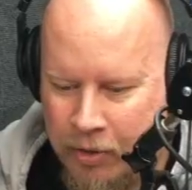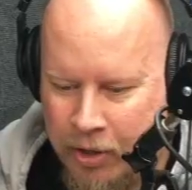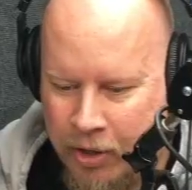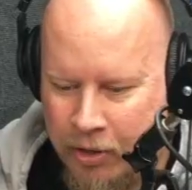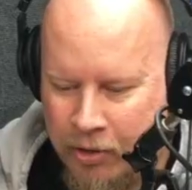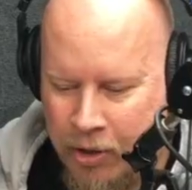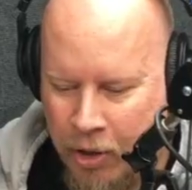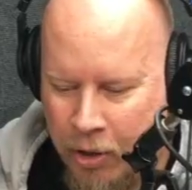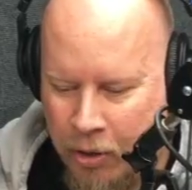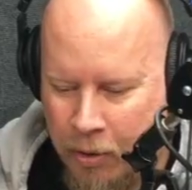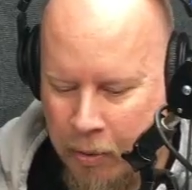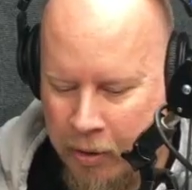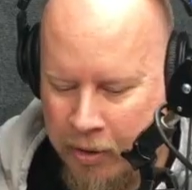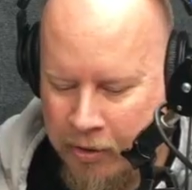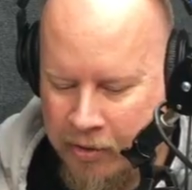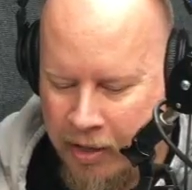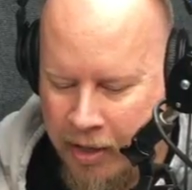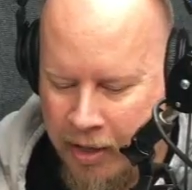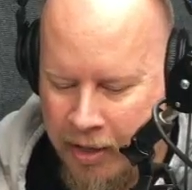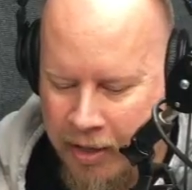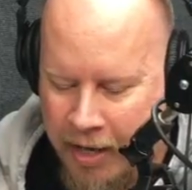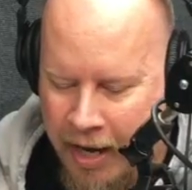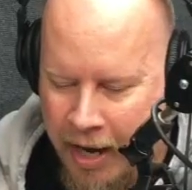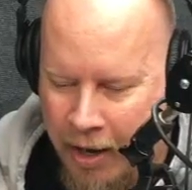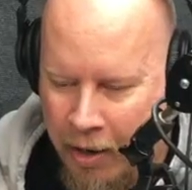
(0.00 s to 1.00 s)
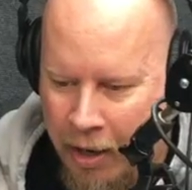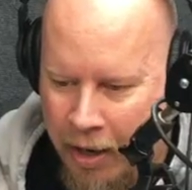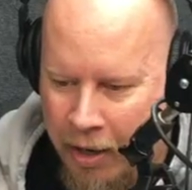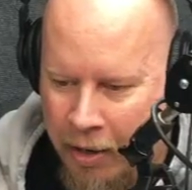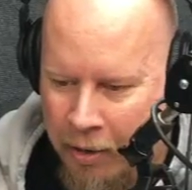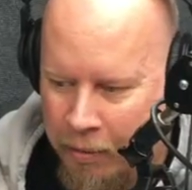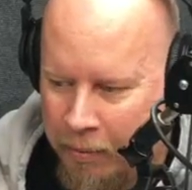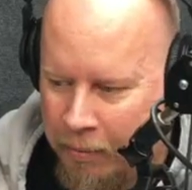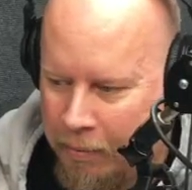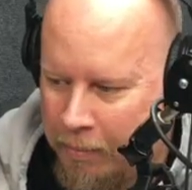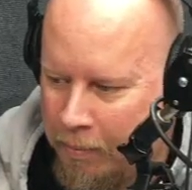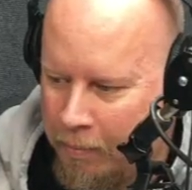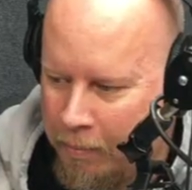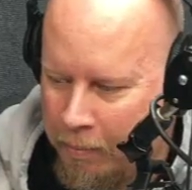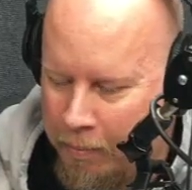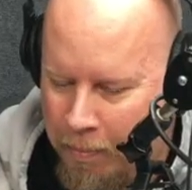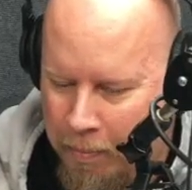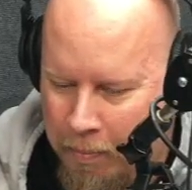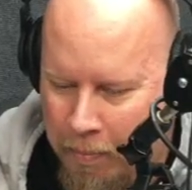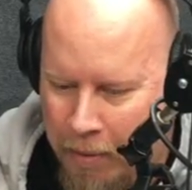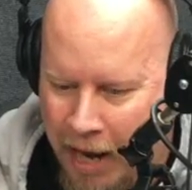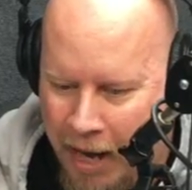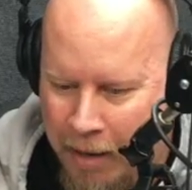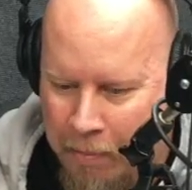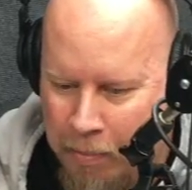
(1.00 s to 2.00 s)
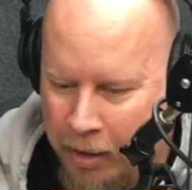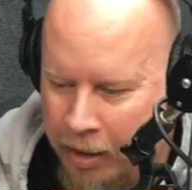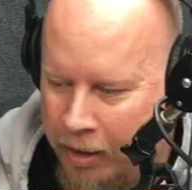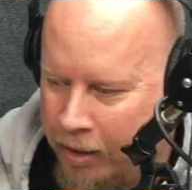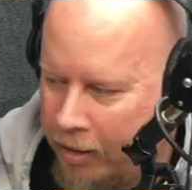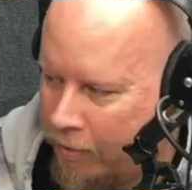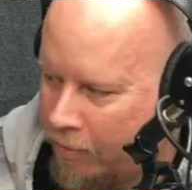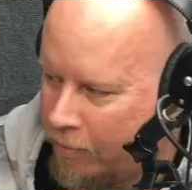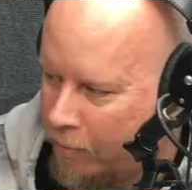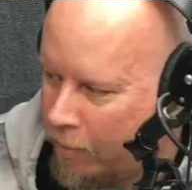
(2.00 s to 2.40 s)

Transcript: the joke was that now I own Bad Beat as